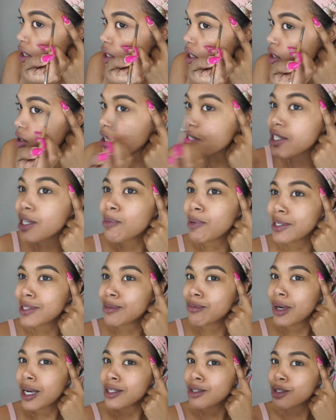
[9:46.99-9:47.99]
So let's get back to
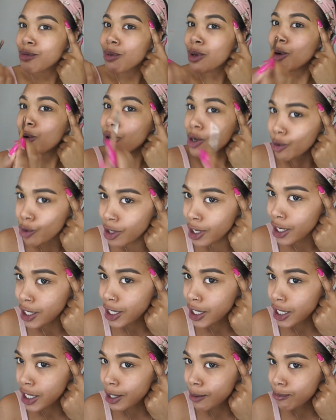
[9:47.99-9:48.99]
the brows. So we're gonna go
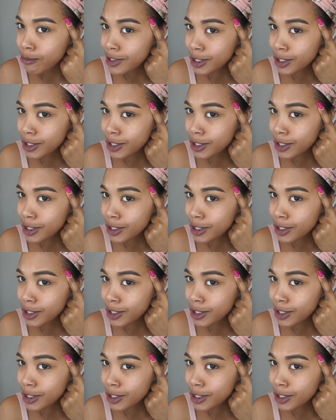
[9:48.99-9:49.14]
clean them.